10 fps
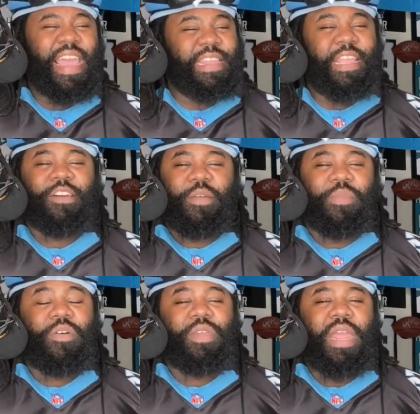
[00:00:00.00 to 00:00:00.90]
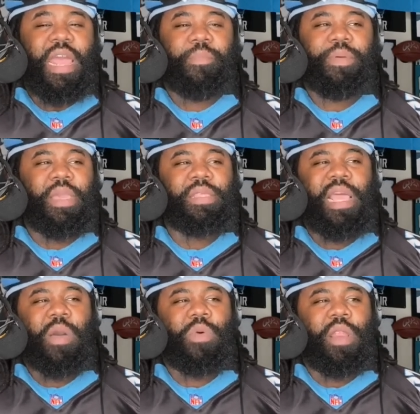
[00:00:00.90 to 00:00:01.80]
They're gonna mow you down, but he's
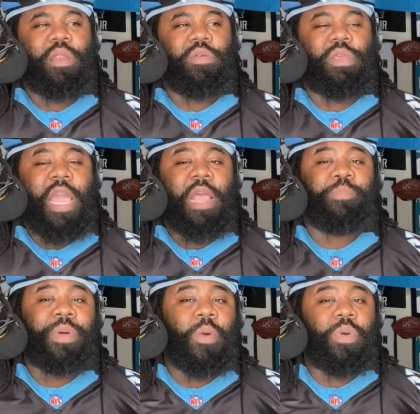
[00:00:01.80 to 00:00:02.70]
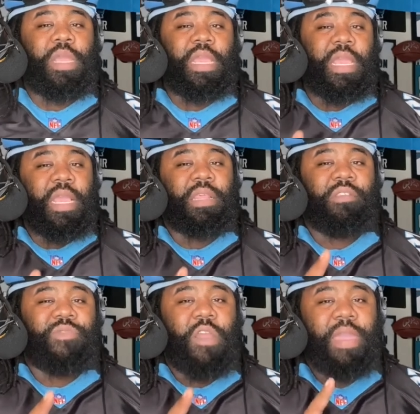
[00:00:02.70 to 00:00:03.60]
not one of those guys. But what he is,
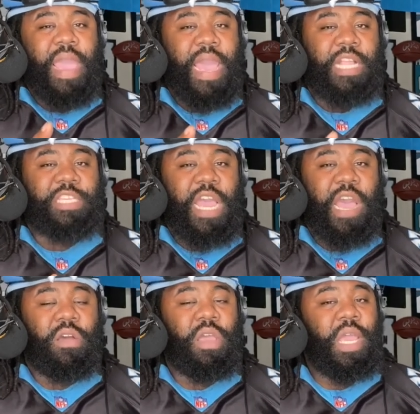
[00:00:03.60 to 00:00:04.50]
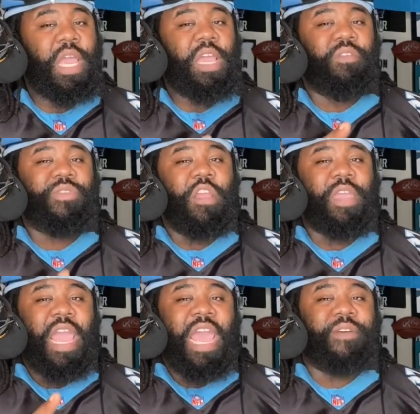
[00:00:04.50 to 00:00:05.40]
he's very agile. He's
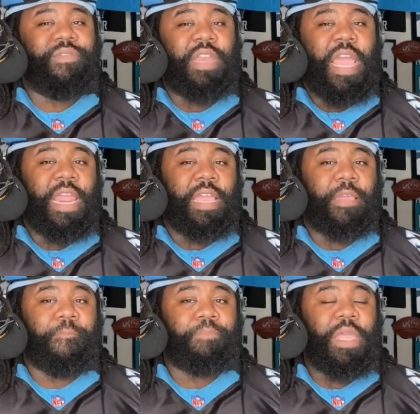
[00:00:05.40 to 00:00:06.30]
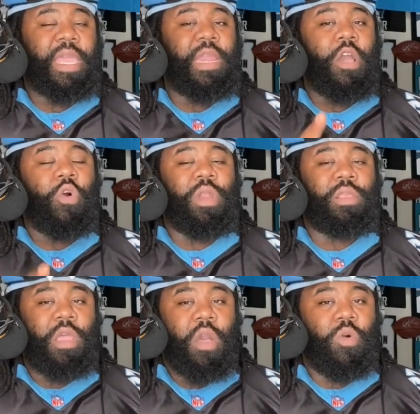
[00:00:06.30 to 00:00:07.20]
very athletic. He can hold
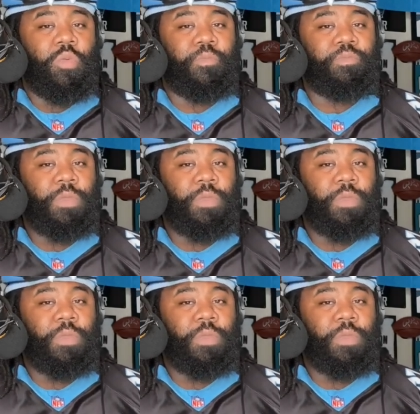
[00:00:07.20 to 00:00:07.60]
his own.